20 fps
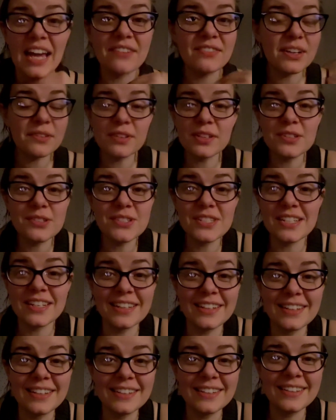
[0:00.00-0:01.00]
never used
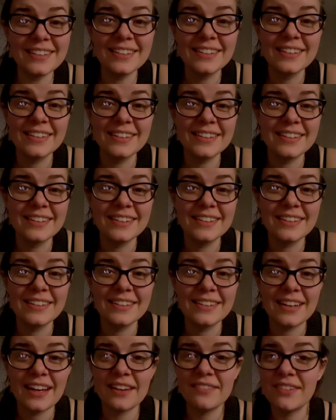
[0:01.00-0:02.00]
DE.
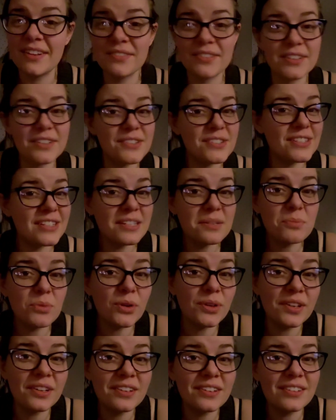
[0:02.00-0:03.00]
I've never used neem
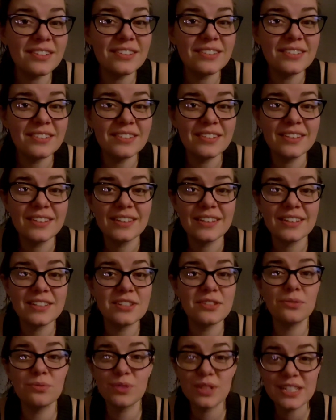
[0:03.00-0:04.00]
oil
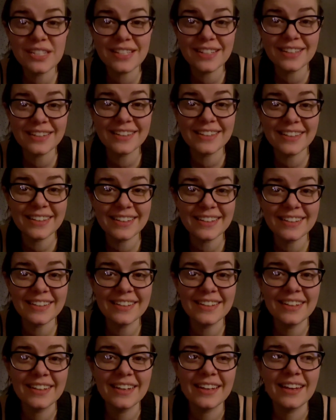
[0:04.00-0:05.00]
until recently.
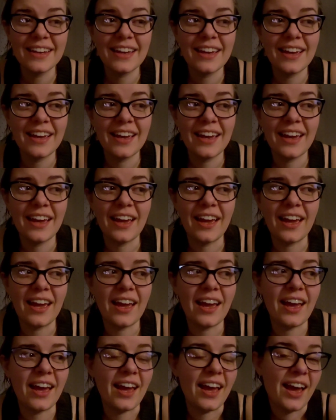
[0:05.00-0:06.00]

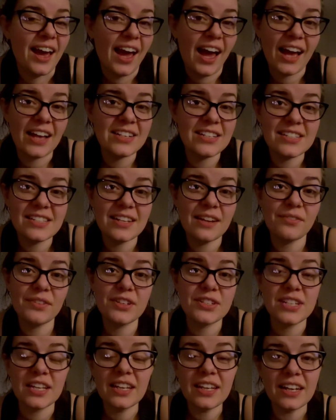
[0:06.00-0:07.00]
I just never
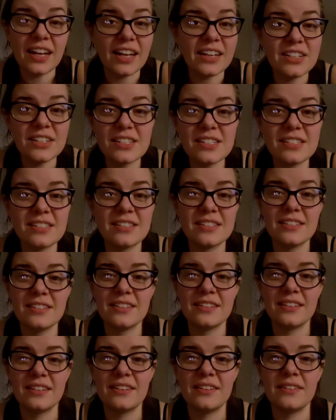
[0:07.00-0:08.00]
did. I just
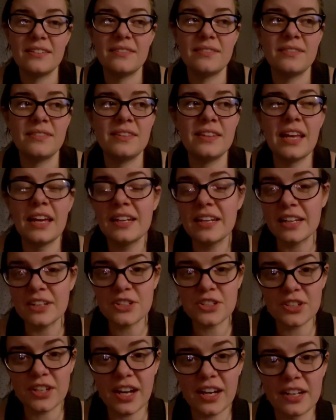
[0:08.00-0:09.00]
let
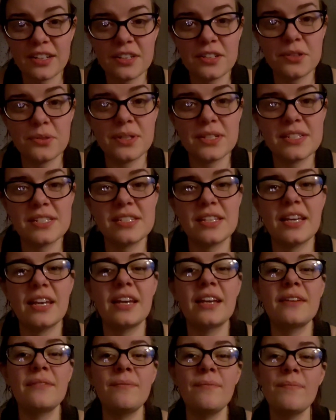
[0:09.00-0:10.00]
nature kind of do its
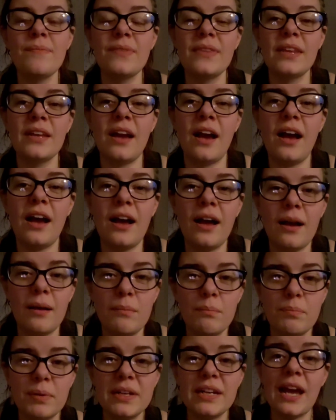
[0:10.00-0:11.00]
thing.
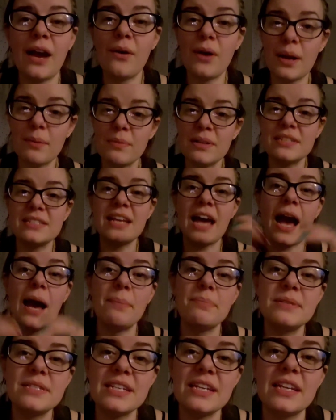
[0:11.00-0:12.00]
But now I'm
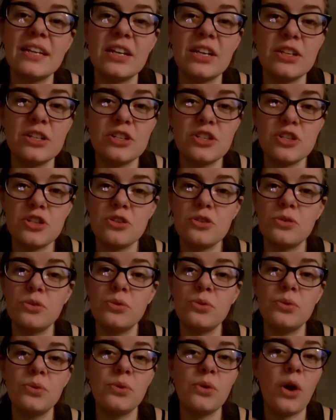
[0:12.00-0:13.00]
adapting
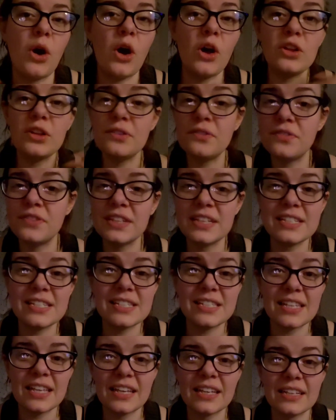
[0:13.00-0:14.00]
to all of these
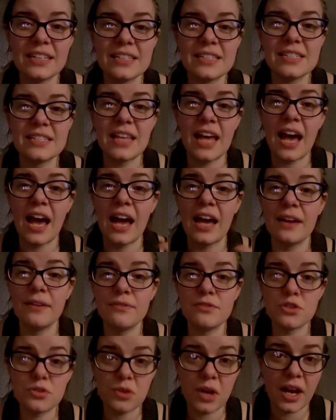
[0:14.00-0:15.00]
things that I've
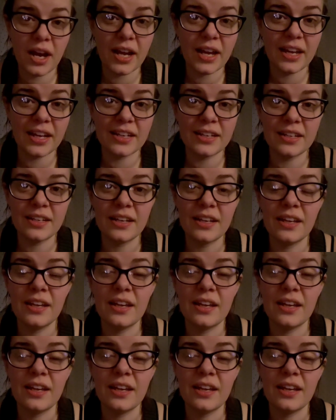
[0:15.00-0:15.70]
tried,